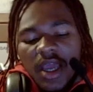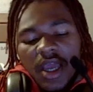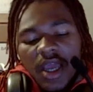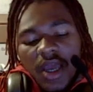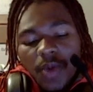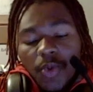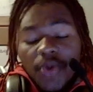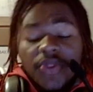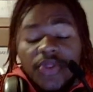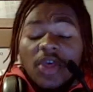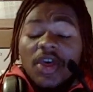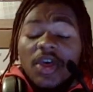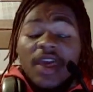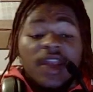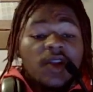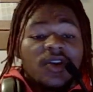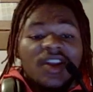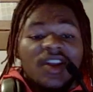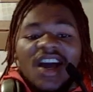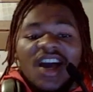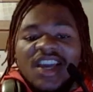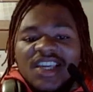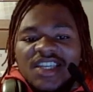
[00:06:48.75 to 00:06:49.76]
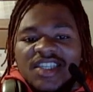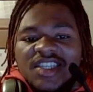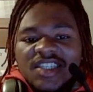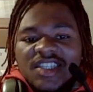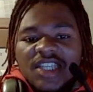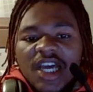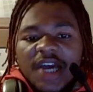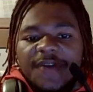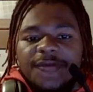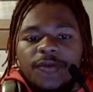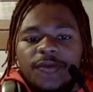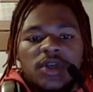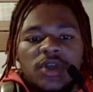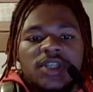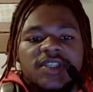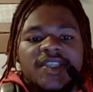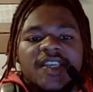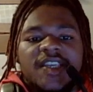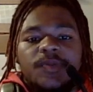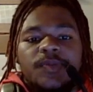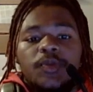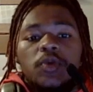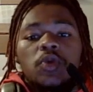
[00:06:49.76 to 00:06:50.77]
With the Anunnaki side, for
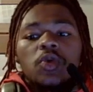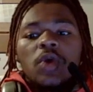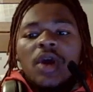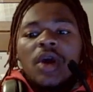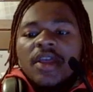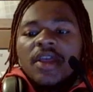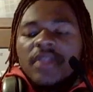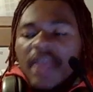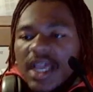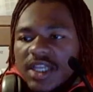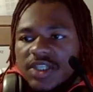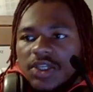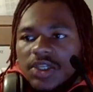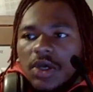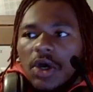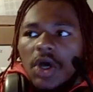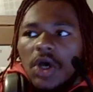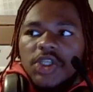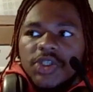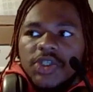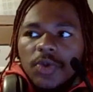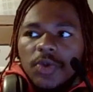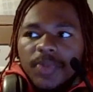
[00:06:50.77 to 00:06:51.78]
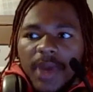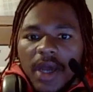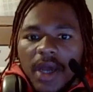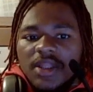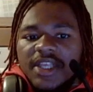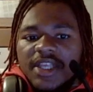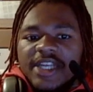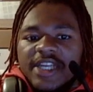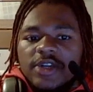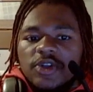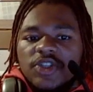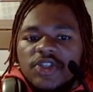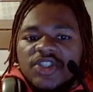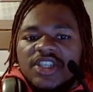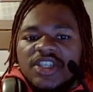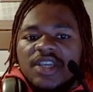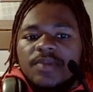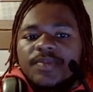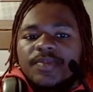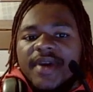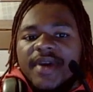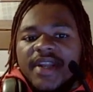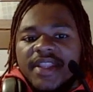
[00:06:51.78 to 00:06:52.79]
example, that's also about leadership,
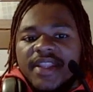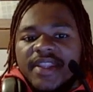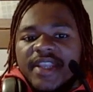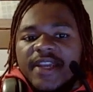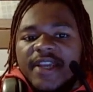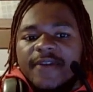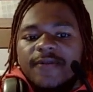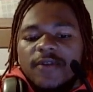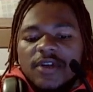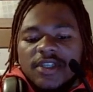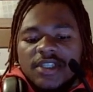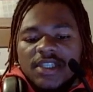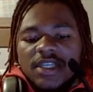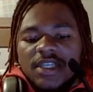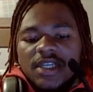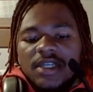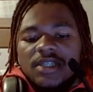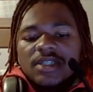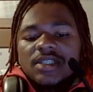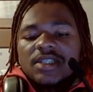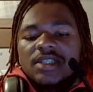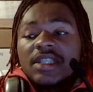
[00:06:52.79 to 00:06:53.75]
but in a different sense.